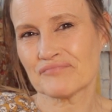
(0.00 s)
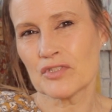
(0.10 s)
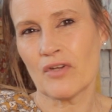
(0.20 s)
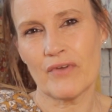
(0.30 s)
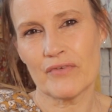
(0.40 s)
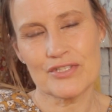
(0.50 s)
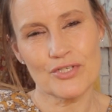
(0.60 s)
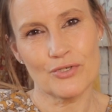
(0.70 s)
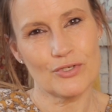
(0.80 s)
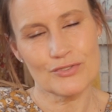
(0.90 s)
not very
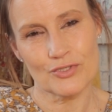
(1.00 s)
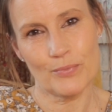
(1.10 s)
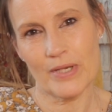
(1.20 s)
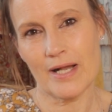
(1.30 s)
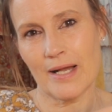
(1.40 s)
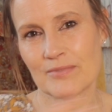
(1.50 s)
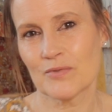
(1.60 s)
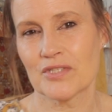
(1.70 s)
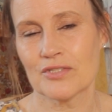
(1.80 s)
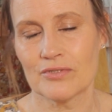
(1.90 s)
toned upper arms,
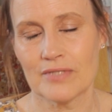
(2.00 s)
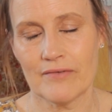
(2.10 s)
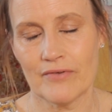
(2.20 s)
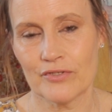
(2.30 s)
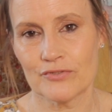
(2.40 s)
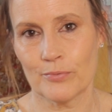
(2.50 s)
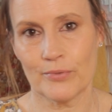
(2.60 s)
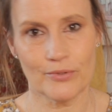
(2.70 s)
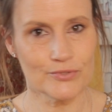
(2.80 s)
which I don't have very good upper